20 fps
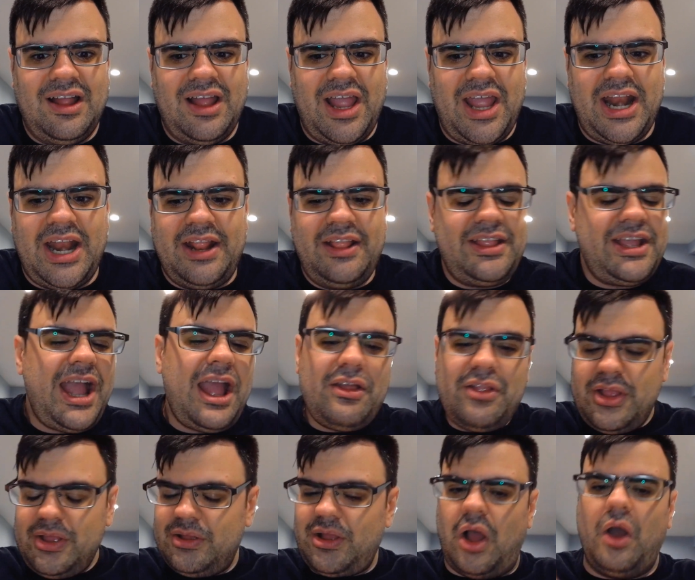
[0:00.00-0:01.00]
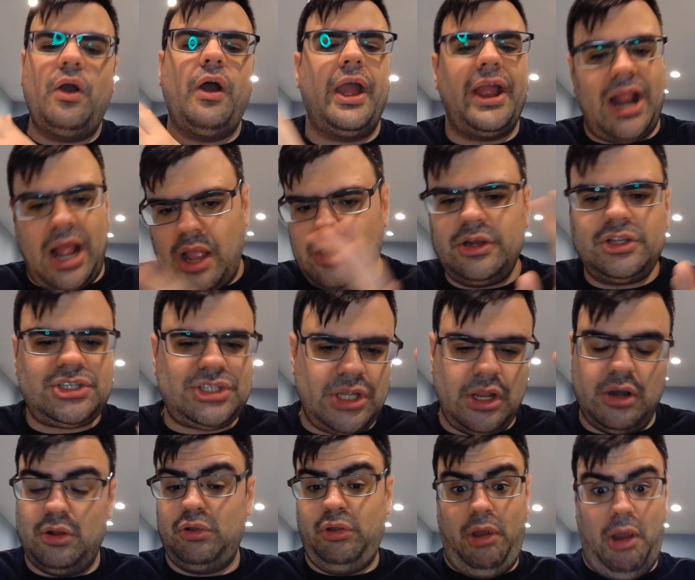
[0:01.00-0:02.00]
And I think I, oh, I
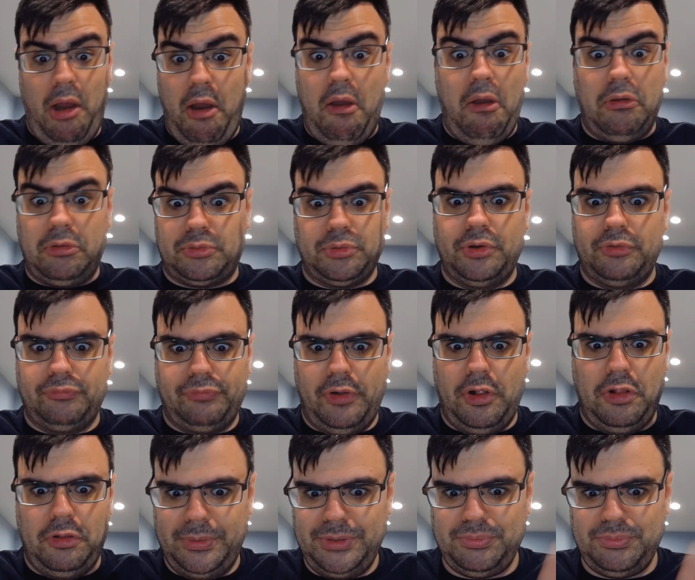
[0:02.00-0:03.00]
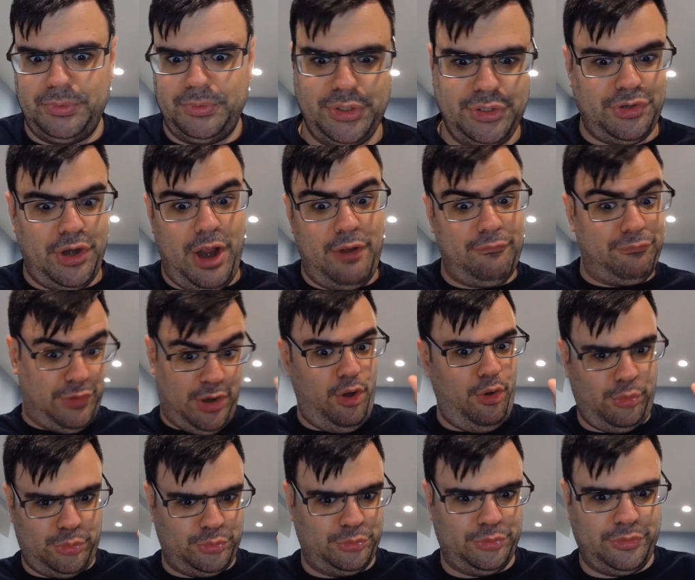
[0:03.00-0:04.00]
understand character development. We need to have
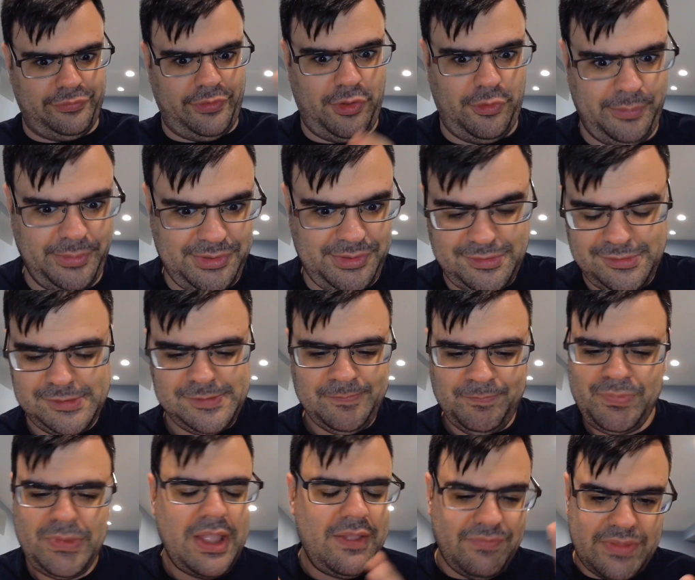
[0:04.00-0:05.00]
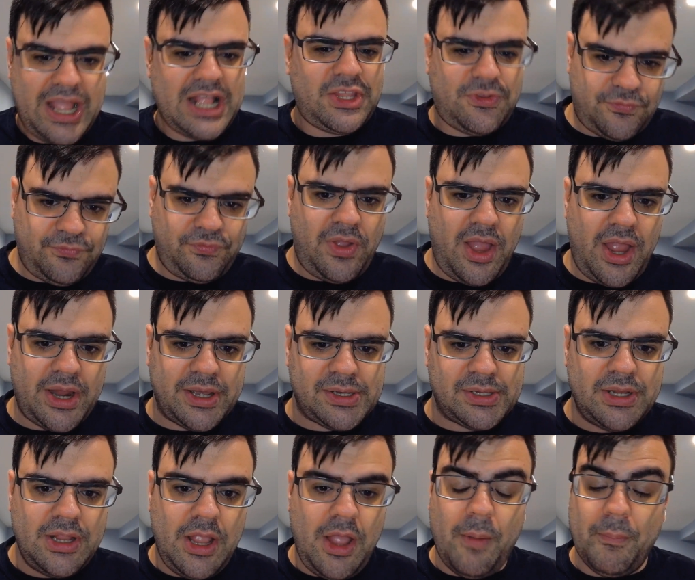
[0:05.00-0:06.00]
character development. That's fine.
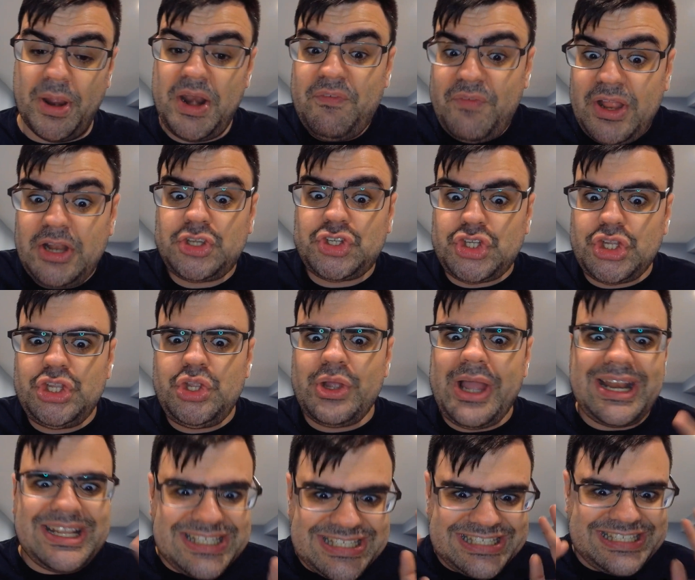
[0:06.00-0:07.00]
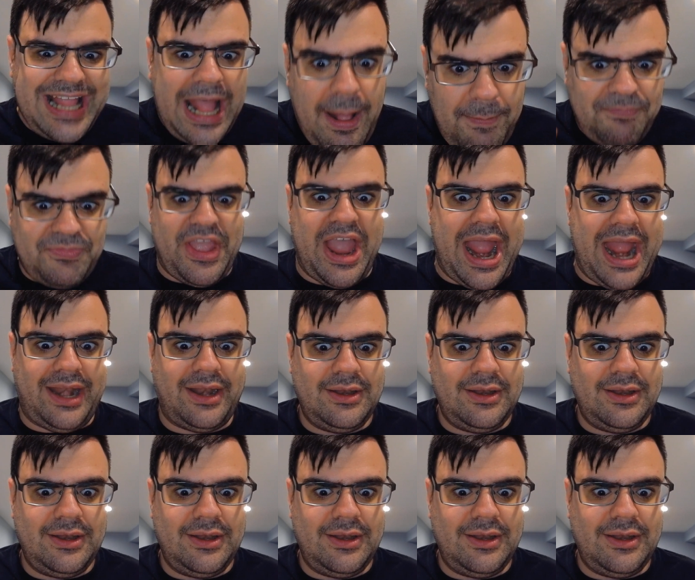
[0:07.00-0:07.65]
But eventually, you got to stop that